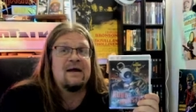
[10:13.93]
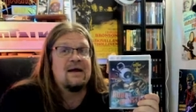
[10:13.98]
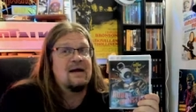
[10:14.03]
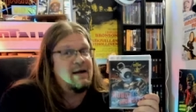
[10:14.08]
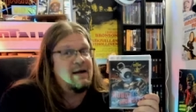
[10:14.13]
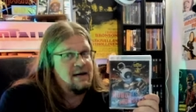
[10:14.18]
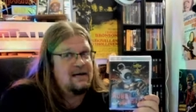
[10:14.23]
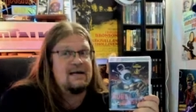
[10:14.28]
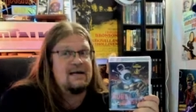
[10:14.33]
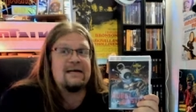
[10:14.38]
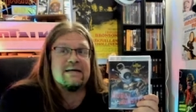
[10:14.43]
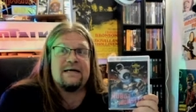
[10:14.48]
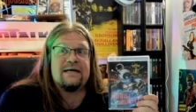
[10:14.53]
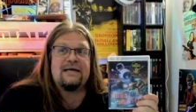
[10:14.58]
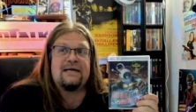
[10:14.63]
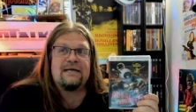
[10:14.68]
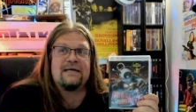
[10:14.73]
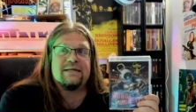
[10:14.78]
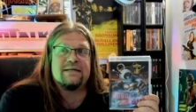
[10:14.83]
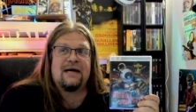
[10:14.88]

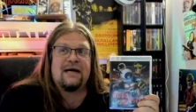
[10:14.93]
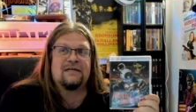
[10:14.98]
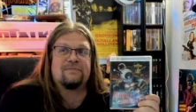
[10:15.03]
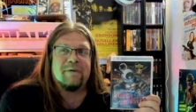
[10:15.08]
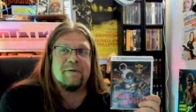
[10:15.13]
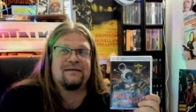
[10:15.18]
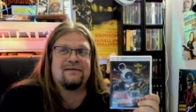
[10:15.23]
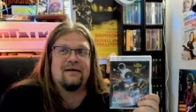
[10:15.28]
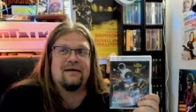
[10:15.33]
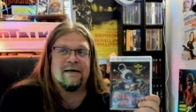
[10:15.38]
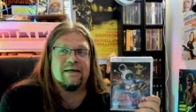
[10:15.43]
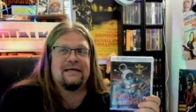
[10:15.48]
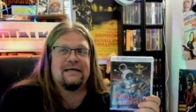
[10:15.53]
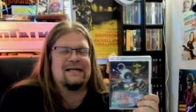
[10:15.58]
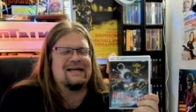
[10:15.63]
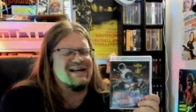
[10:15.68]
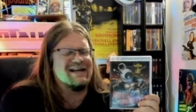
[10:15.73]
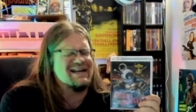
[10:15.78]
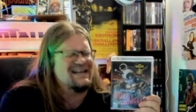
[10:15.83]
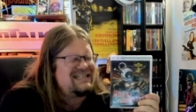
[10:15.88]
Indeed it does, but
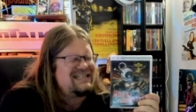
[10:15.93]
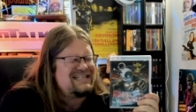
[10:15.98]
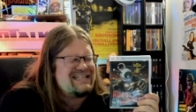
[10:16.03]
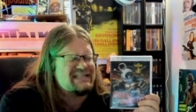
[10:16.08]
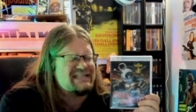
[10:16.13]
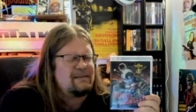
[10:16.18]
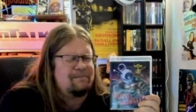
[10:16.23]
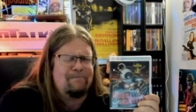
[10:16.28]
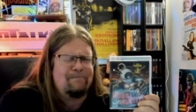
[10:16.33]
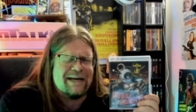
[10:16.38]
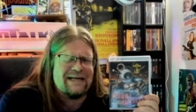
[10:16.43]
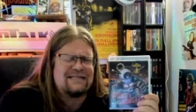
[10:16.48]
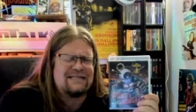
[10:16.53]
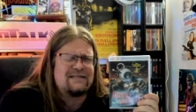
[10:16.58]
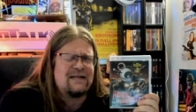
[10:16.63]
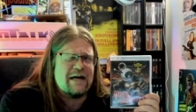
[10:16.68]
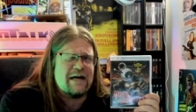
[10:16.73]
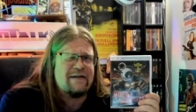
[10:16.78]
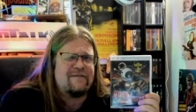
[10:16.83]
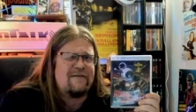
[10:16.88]
is it the best
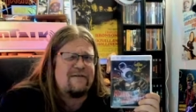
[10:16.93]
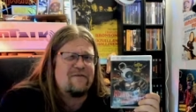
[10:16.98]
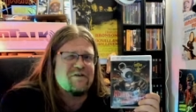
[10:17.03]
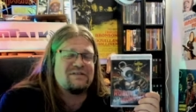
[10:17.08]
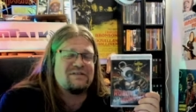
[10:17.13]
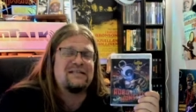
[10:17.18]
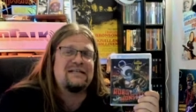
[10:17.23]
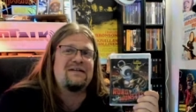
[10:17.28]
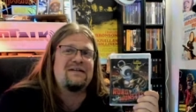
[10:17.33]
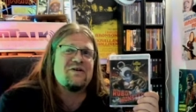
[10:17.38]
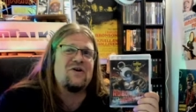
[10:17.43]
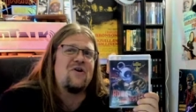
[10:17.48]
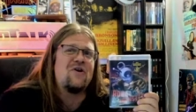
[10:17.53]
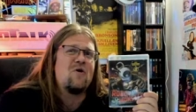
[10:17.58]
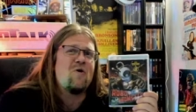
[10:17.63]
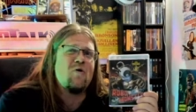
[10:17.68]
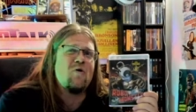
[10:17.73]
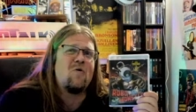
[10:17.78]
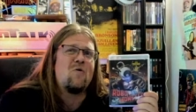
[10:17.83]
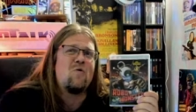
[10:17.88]
I've ever seen?
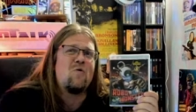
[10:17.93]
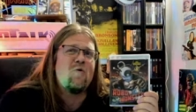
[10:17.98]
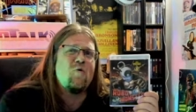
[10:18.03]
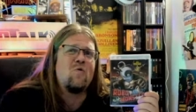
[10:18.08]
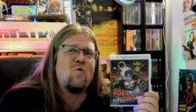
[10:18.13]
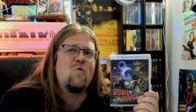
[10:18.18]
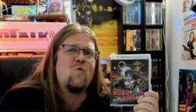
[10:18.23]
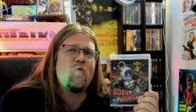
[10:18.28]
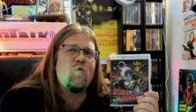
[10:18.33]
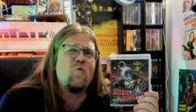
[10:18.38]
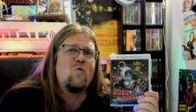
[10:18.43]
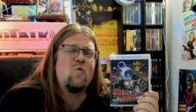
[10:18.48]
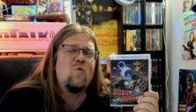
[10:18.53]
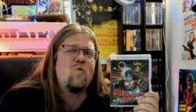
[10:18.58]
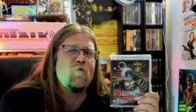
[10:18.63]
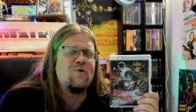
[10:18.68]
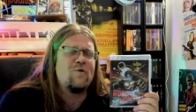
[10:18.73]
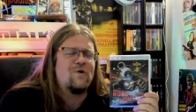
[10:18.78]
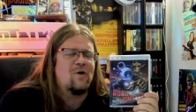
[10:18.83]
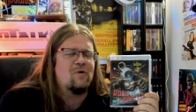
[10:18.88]

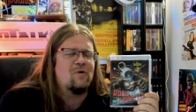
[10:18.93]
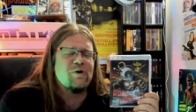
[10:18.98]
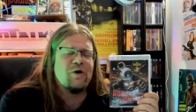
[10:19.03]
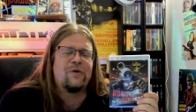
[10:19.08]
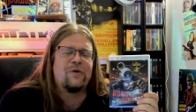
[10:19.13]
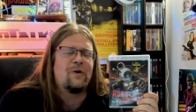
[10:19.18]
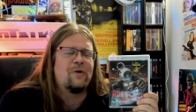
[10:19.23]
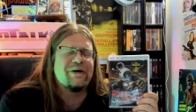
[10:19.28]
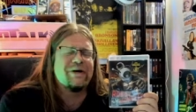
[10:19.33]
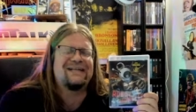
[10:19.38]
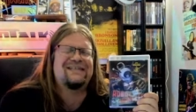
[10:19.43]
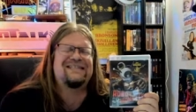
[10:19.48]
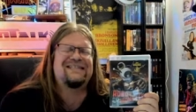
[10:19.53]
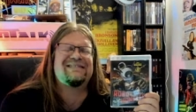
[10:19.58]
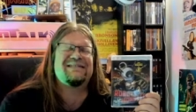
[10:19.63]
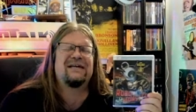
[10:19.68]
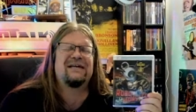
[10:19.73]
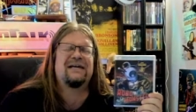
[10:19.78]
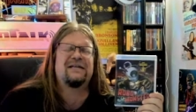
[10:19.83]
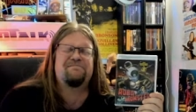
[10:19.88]
No, it
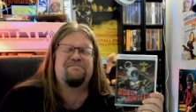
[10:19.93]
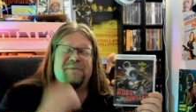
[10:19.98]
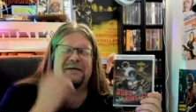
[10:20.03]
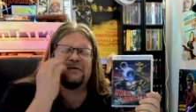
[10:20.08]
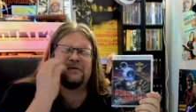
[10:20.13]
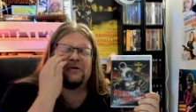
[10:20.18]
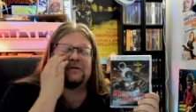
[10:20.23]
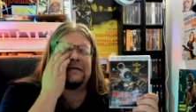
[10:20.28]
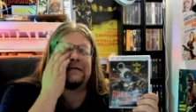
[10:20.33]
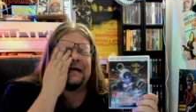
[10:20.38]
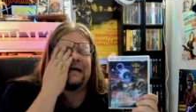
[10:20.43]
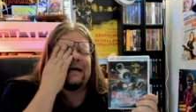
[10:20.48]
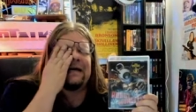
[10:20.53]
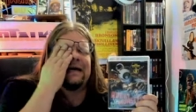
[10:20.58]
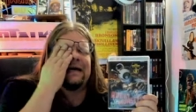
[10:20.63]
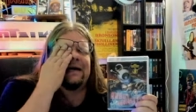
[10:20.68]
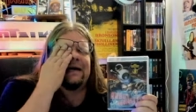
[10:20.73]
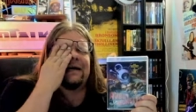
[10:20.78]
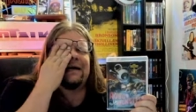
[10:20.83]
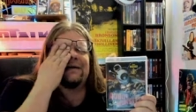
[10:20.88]
is not, because
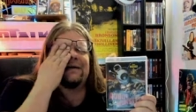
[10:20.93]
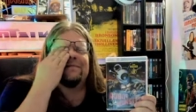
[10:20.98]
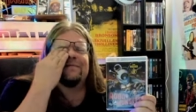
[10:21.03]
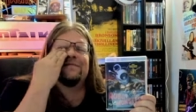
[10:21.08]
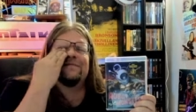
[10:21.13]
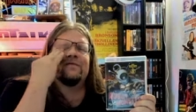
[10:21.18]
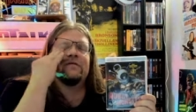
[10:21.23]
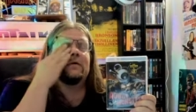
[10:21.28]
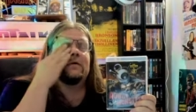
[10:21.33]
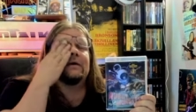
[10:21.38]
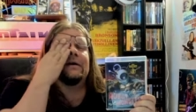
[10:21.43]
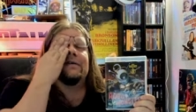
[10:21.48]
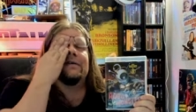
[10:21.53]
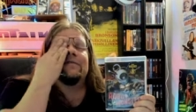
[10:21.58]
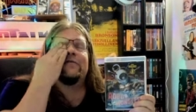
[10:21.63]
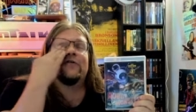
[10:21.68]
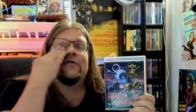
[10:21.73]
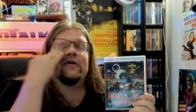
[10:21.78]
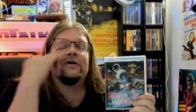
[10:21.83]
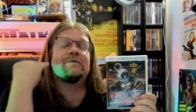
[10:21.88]

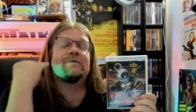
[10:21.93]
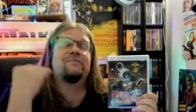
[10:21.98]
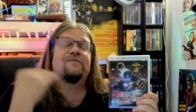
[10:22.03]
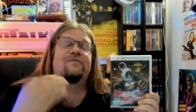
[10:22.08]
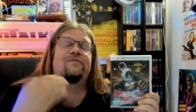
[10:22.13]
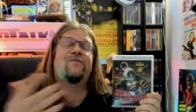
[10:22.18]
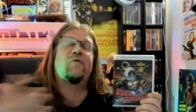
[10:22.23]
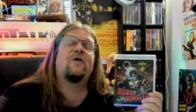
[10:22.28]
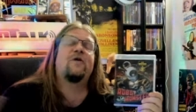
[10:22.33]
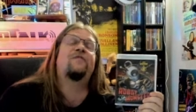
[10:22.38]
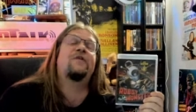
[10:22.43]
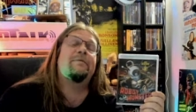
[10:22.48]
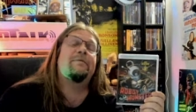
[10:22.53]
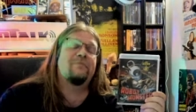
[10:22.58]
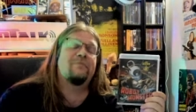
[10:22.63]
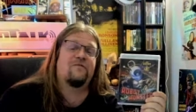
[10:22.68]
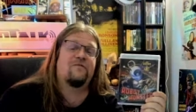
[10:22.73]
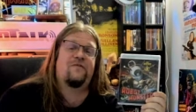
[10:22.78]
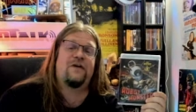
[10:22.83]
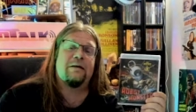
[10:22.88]
for
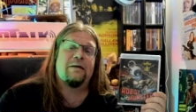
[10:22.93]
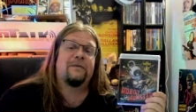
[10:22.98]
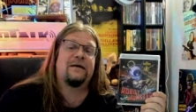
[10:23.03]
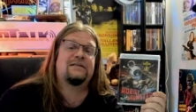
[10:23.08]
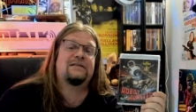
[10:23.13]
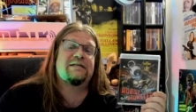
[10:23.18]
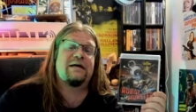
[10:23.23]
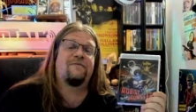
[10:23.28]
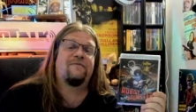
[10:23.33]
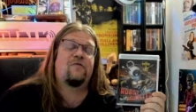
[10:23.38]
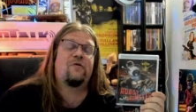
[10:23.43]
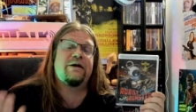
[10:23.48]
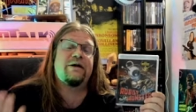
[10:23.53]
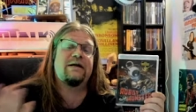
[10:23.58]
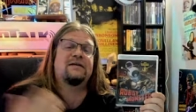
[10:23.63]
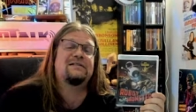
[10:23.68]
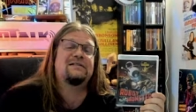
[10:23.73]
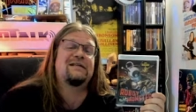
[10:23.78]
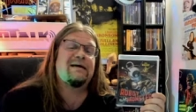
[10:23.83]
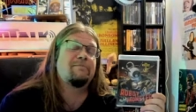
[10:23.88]

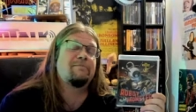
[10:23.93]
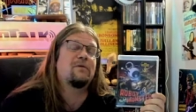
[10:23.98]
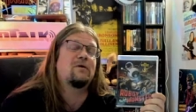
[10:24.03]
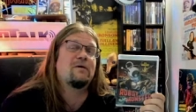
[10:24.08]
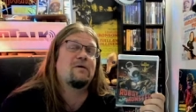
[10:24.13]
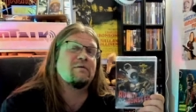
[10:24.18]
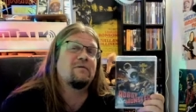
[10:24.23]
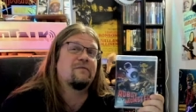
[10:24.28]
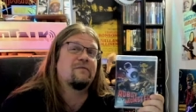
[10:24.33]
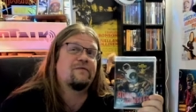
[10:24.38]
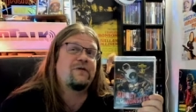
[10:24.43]
example,